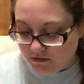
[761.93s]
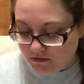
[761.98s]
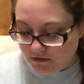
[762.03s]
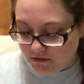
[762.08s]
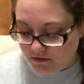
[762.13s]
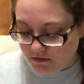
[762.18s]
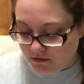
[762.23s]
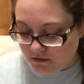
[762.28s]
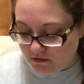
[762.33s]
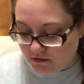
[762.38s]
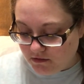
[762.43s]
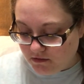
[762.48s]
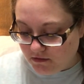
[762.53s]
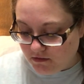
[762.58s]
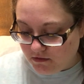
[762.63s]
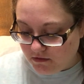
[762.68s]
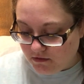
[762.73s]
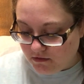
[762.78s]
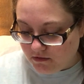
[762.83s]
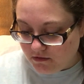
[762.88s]

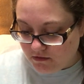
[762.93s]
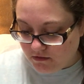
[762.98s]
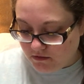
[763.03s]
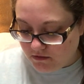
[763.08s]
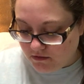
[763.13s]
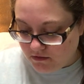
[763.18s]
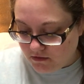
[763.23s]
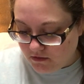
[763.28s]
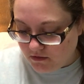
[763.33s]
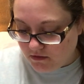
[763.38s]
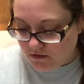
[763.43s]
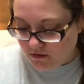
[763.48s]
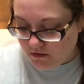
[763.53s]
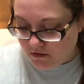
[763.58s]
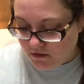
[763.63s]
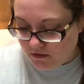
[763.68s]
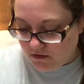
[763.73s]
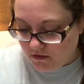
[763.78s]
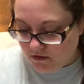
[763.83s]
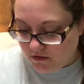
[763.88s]

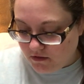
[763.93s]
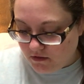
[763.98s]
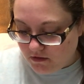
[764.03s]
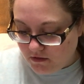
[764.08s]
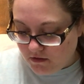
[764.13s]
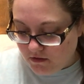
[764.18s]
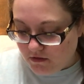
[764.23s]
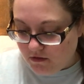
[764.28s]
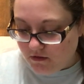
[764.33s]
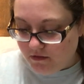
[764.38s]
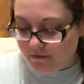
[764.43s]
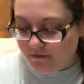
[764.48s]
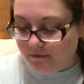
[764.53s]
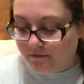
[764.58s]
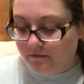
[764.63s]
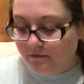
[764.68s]
No one is speaking in this clip.